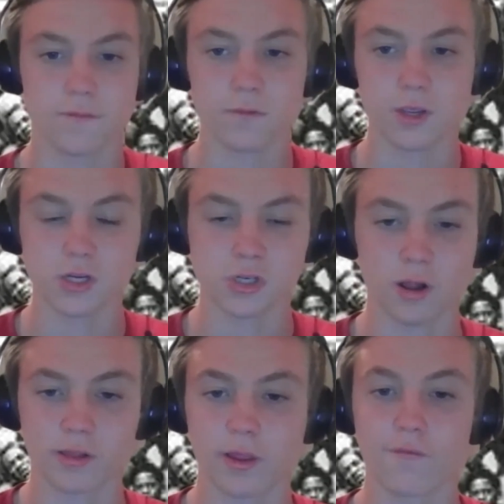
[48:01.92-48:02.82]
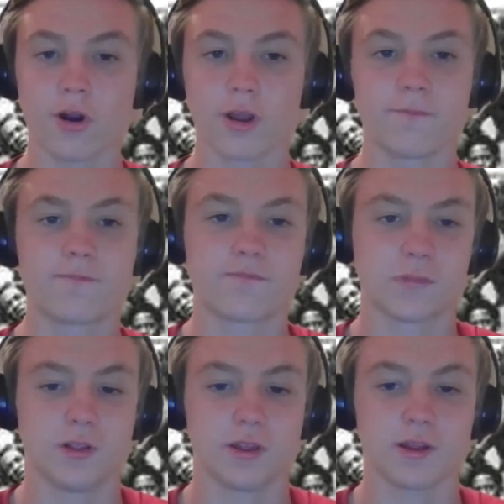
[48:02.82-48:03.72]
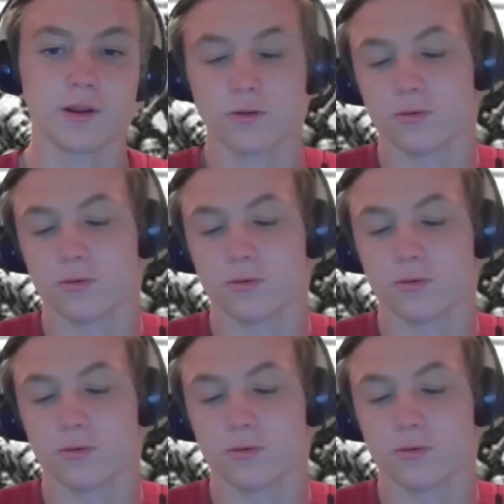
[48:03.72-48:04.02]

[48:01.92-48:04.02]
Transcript: he's not that funny. Like I don't.